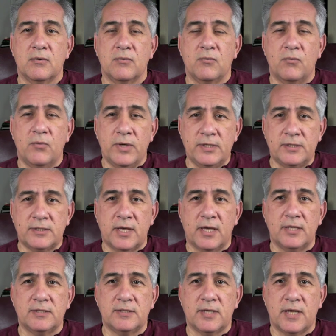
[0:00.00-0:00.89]
we
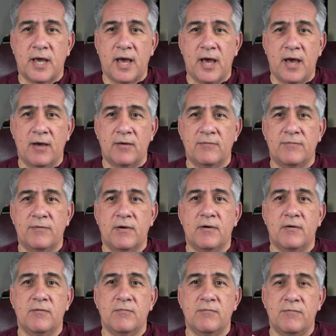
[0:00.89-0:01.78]
tend to have
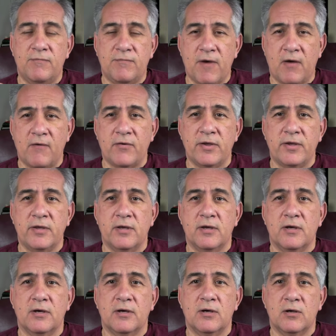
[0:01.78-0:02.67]
very
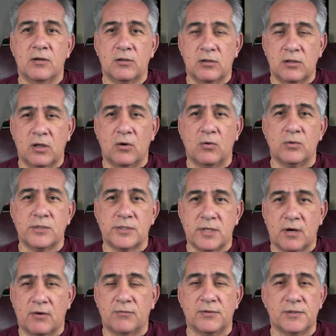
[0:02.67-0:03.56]
low
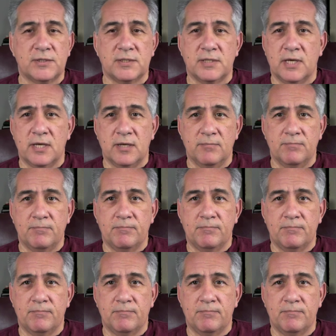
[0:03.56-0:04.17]
self-esteem.